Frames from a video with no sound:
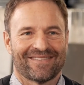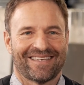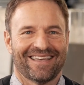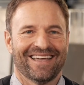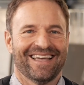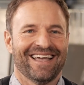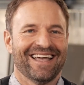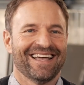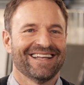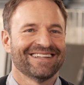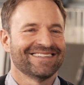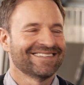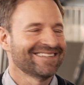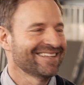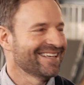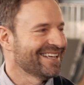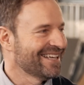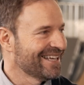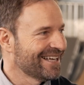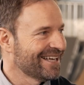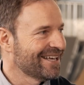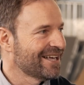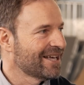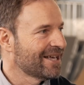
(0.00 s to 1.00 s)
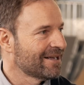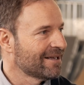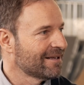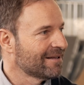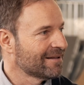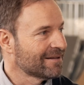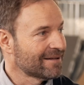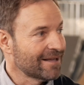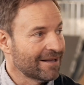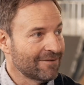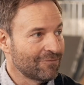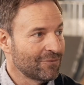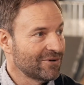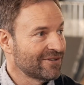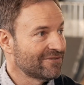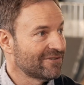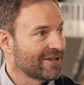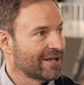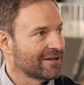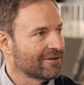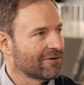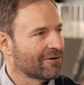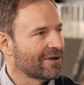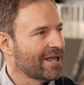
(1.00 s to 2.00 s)
And uh, then we
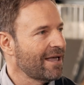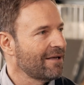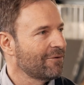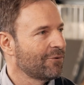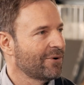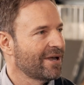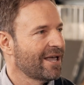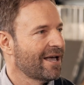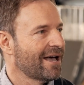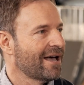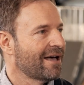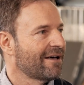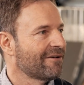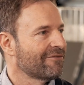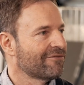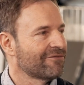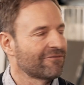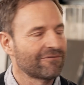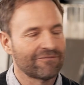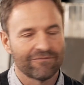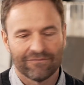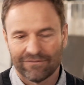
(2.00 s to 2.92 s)
said, okay, we have,